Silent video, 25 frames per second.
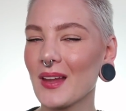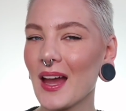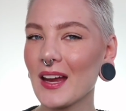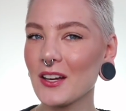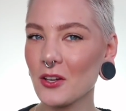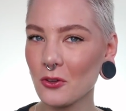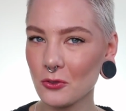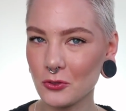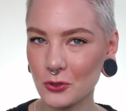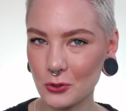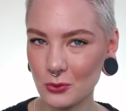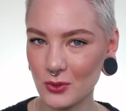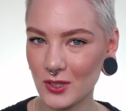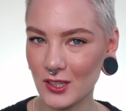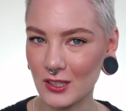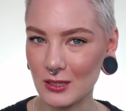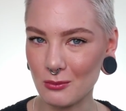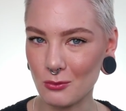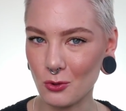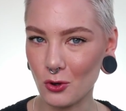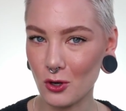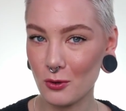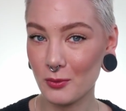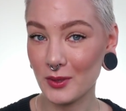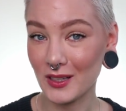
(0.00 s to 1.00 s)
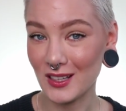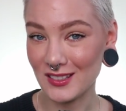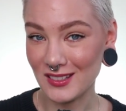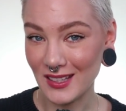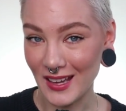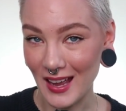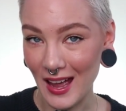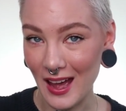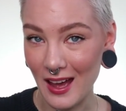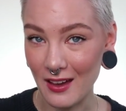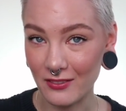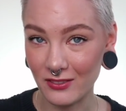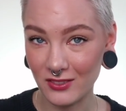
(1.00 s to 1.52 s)
I don't do it anymore because
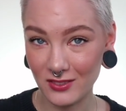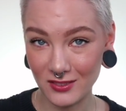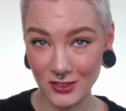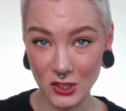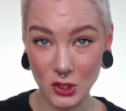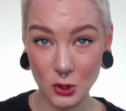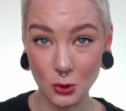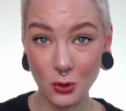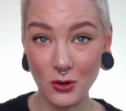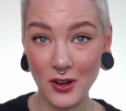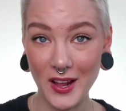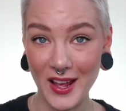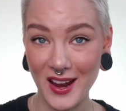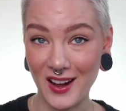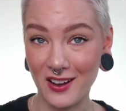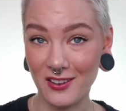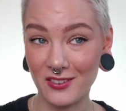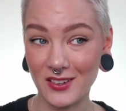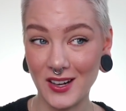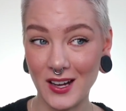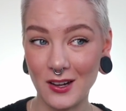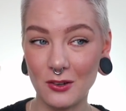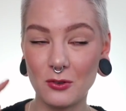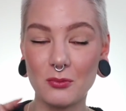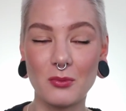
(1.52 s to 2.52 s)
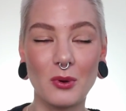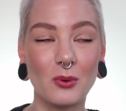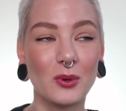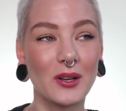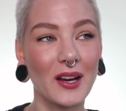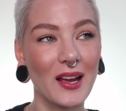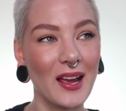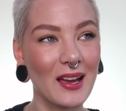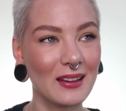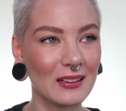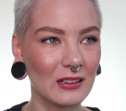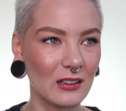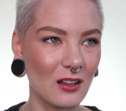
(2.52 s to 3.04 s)
I have short hair now, but when
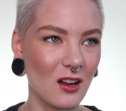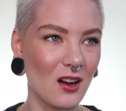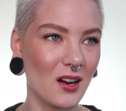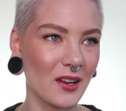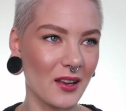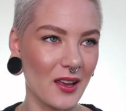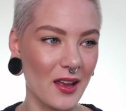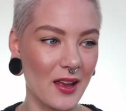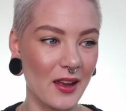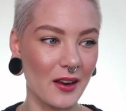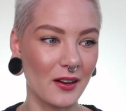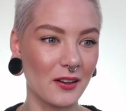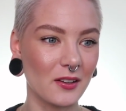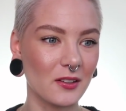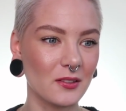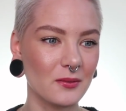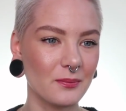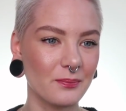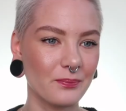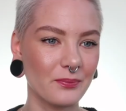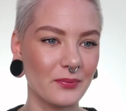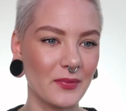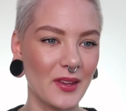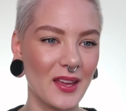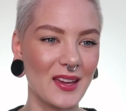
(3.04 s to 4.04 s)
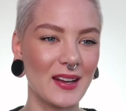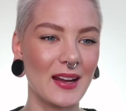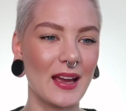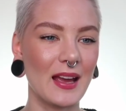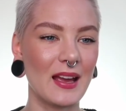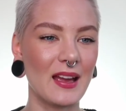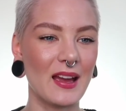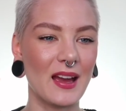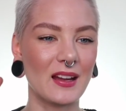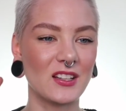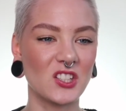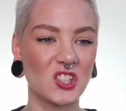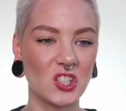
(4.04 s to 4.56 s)
I had long hair and I
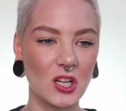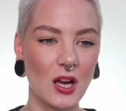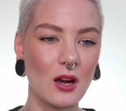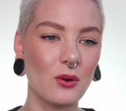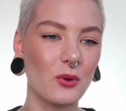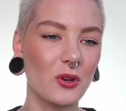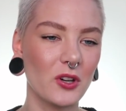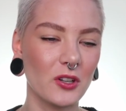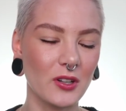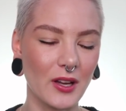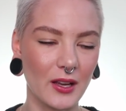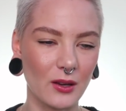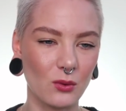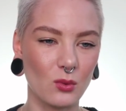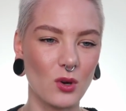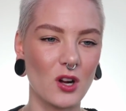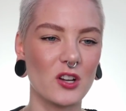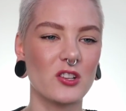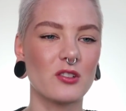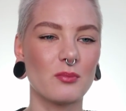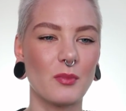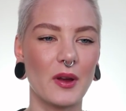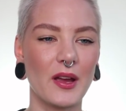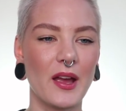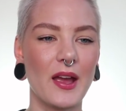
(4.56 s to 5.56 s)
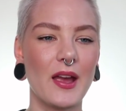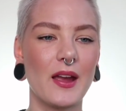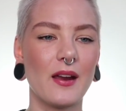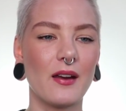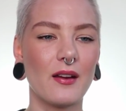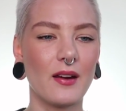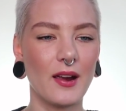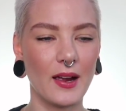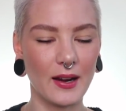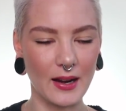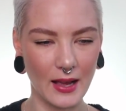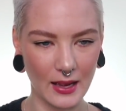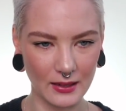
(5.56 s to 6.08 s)
had showered, I washed my
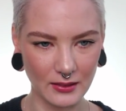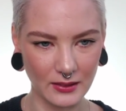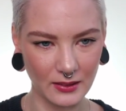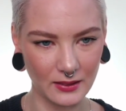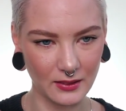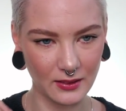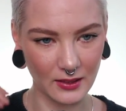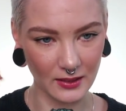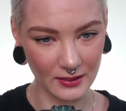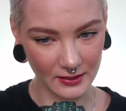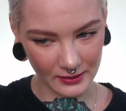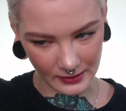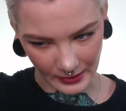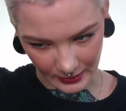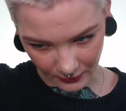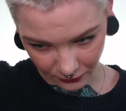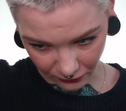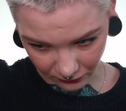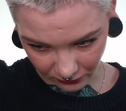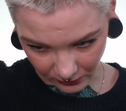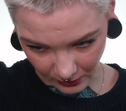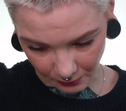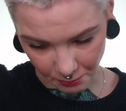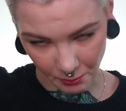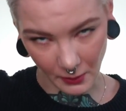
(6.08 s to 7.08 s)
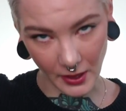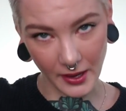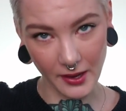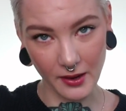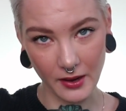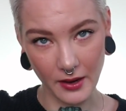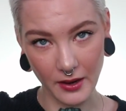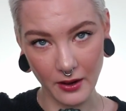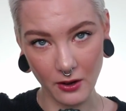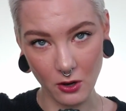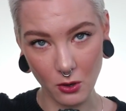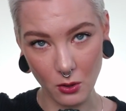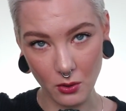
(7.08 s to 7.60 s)
hair and I did this, like, flip my
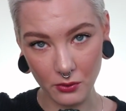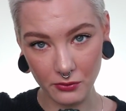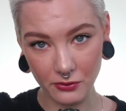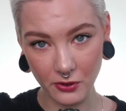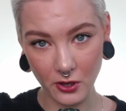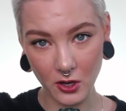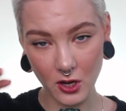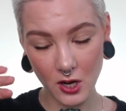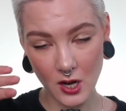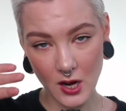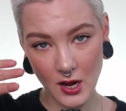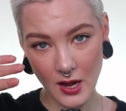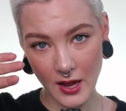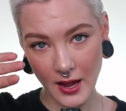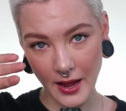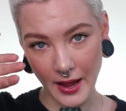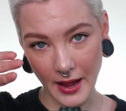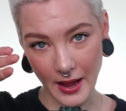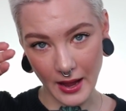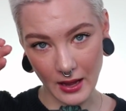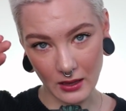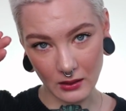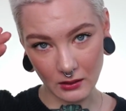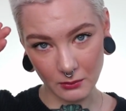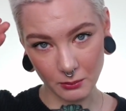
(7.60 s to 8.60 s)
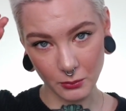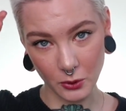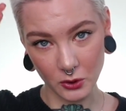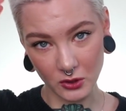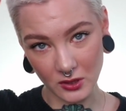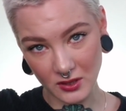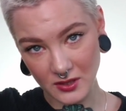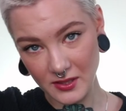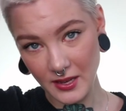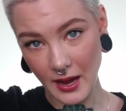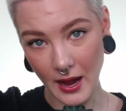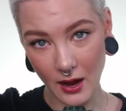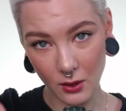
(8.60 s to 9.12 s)
hair over and put
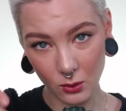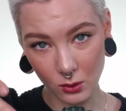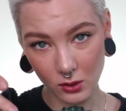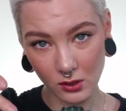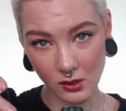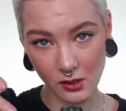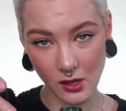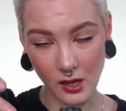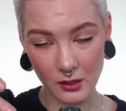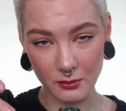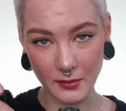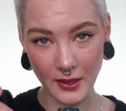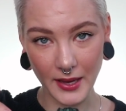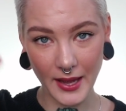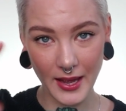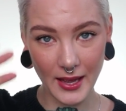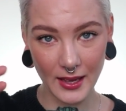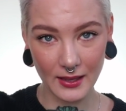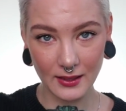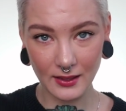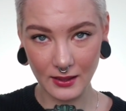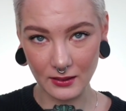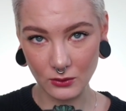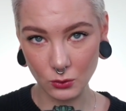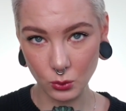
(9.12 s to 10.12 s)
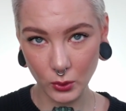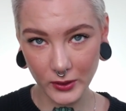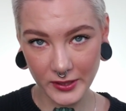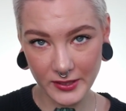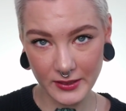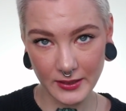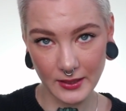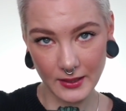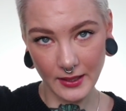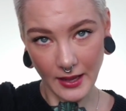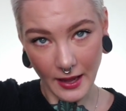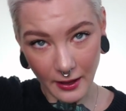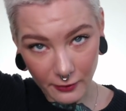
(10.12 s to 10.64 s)
the towel on my head and
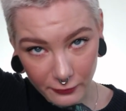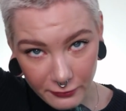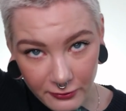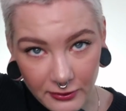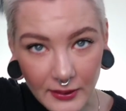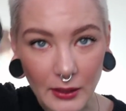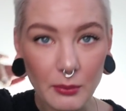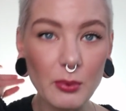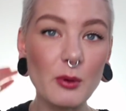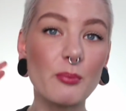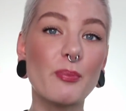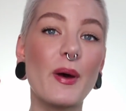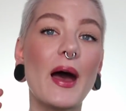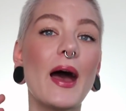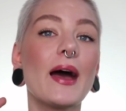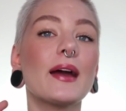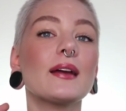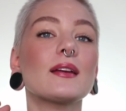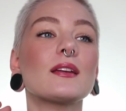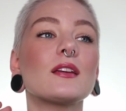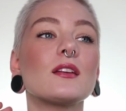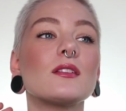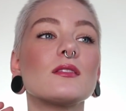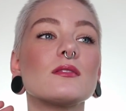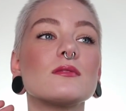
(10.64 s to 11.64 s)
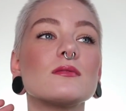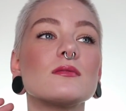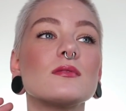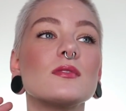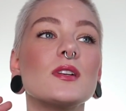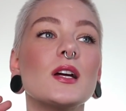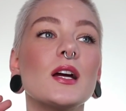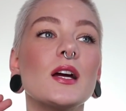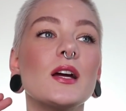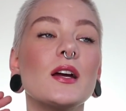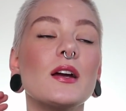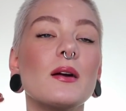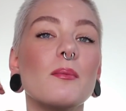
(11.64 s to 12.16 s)
twist it and flip it back,
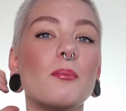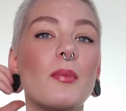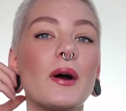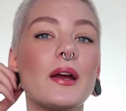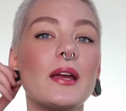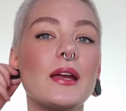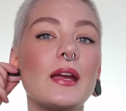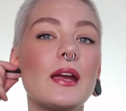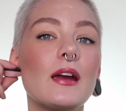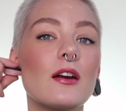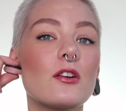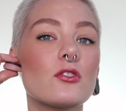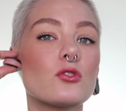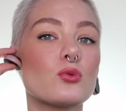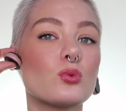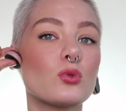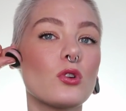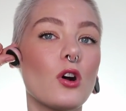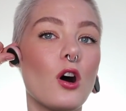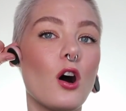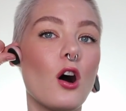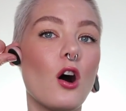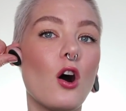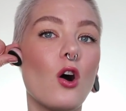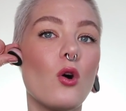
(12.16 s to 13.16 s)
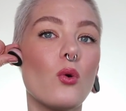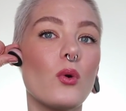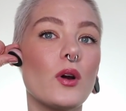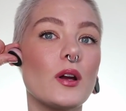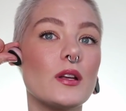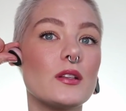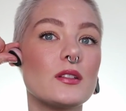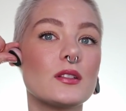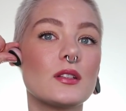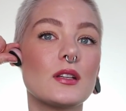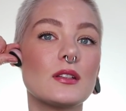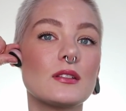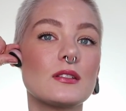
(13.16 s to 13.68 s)
my ears would
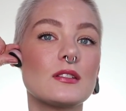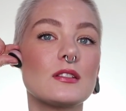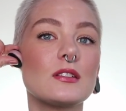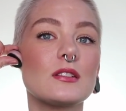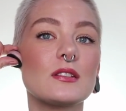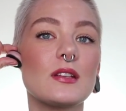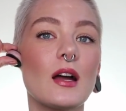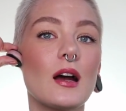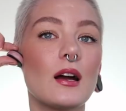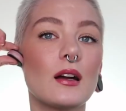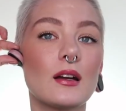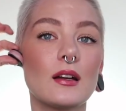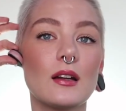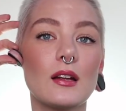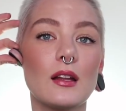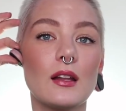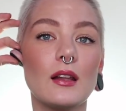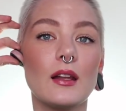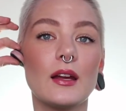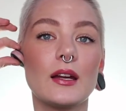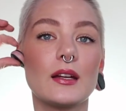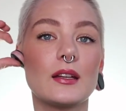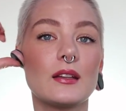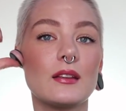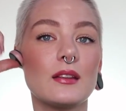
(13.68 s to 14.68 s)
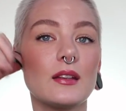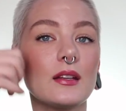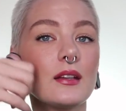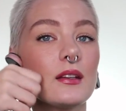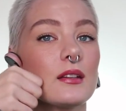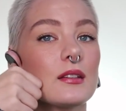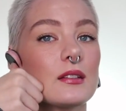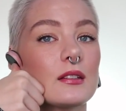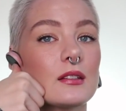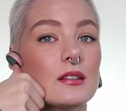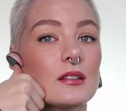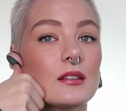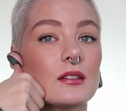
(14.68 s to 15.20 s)
always get stuck like
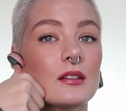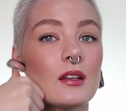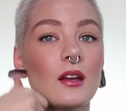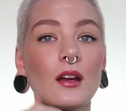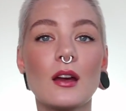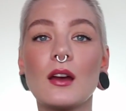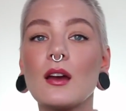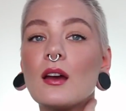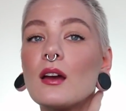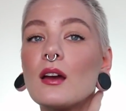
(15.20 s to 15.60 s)
this